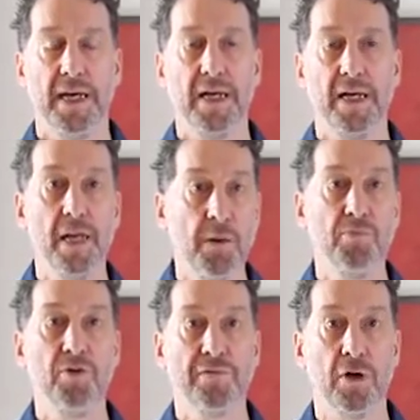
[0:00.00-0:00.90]
in a
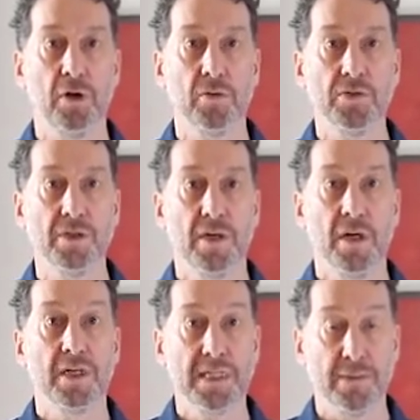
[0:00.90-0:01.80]
number of roles
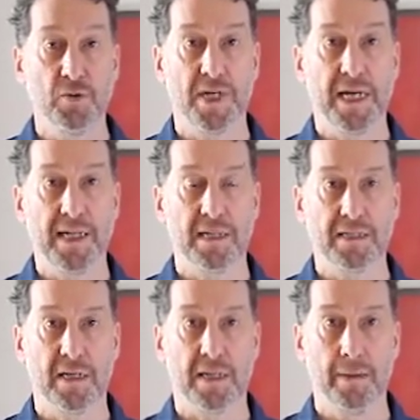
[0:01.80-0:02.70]

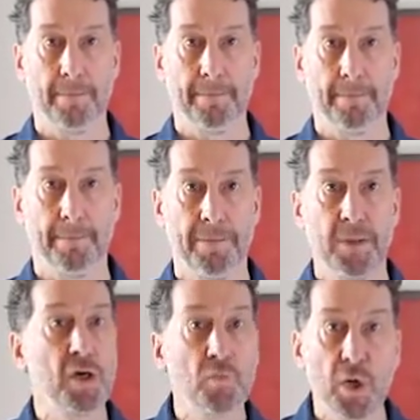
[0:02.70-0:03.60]
simultaneously.
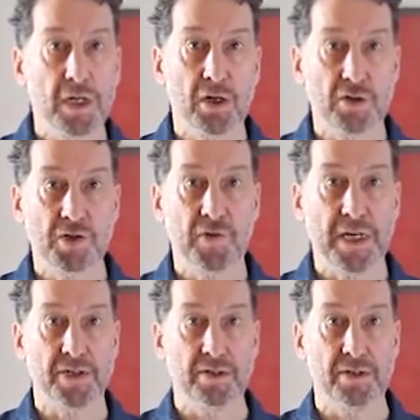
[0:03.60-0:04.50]
You can work across
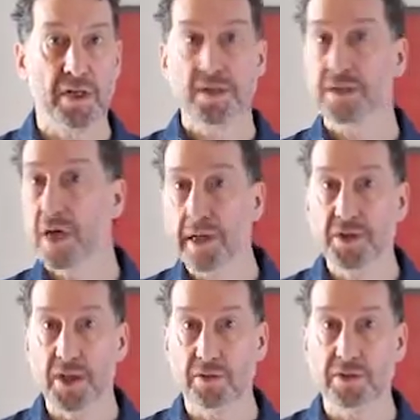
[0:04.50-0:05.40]
regions, time
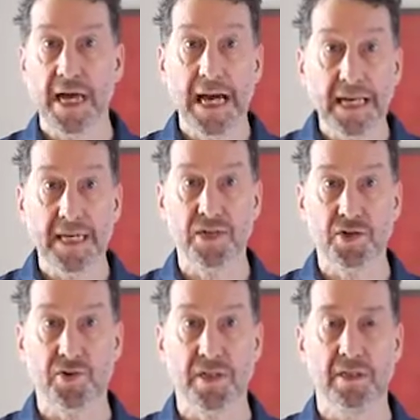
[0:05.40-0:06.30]
zones, and
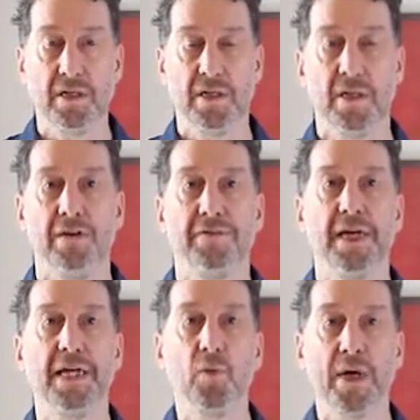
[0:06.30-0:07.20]
industries,
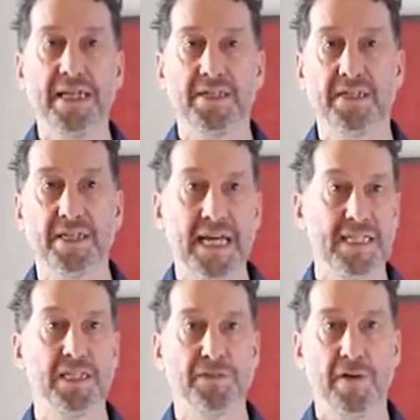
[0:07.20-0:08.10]
finding ways to
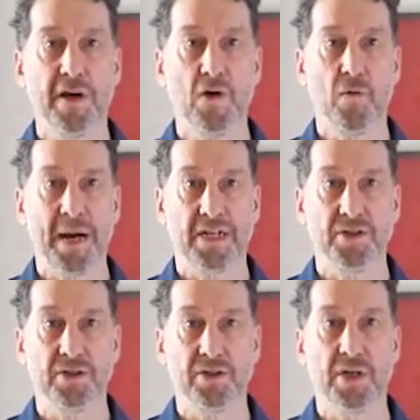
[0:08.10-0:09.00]
satisfy your
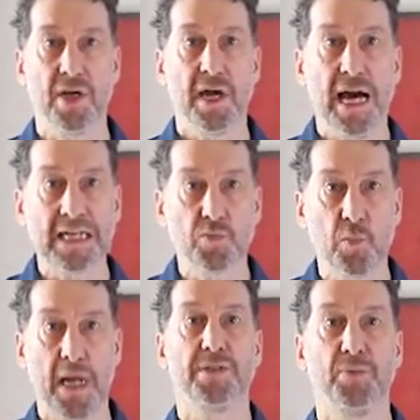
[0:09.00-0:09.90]
passions as
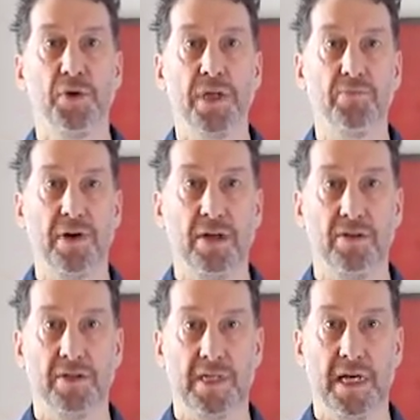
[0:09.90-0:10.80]
well as putting bread
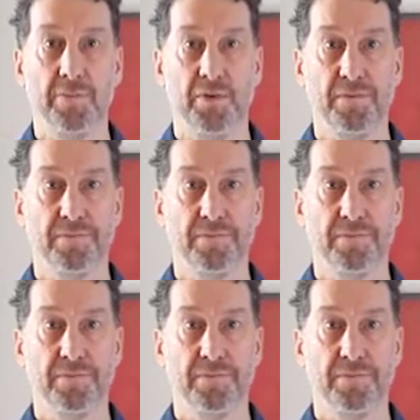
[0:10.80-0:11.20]
on the table.